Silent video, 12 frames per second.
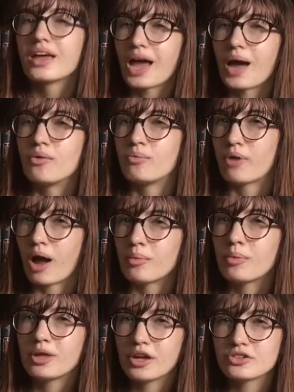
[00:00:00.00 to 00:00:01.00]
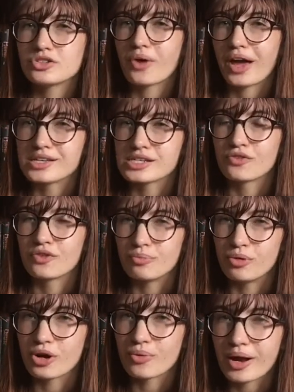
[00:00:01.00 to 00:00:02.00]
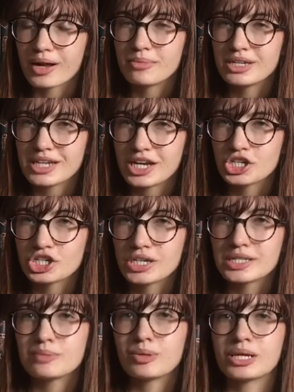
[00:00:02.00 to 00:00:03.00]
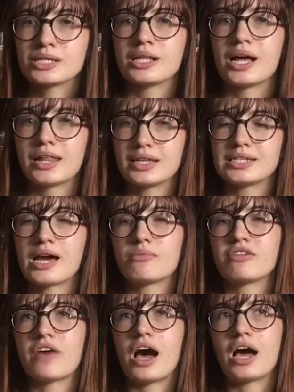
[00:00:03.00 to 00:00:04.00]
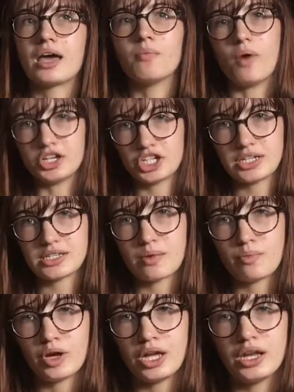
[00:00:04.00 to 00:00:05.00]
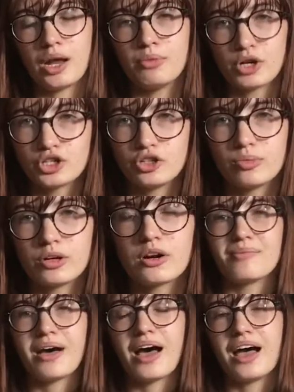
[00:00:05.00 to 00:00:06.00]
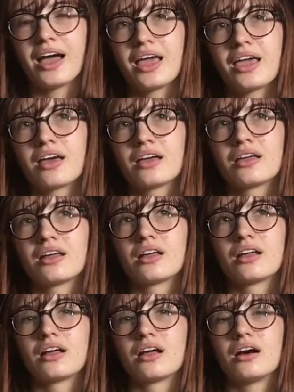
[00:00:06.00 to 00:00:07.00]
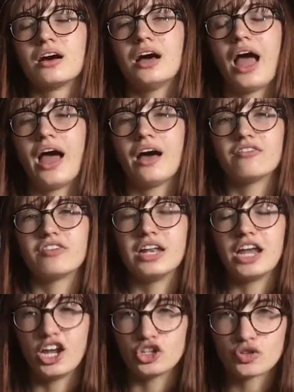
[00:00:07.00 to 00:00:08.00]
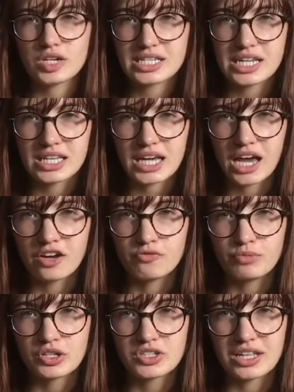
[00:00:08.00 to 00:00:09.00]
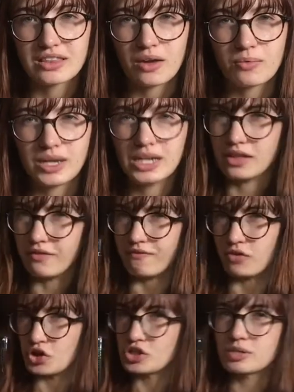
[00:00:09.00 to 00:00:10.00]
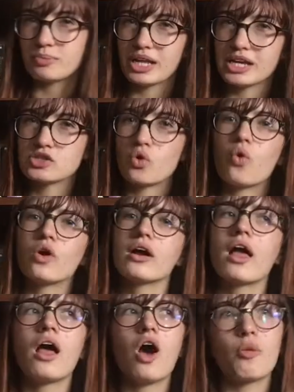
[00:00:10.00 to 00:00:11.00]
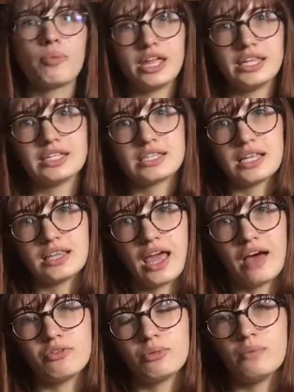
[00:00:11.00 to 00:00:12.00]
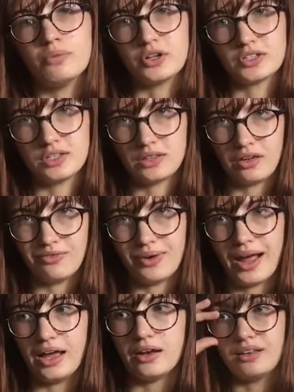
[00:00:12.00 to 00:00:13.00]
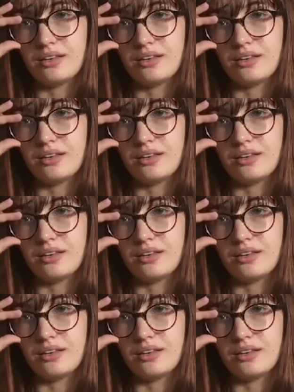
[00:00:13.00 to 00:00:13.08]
I would probably also ask for book recommendations, because a lot of the time if I'm watching someone, a booktuber, I have an interest in the kind of books that they read in the first place, or opinions that they have about books that they've read.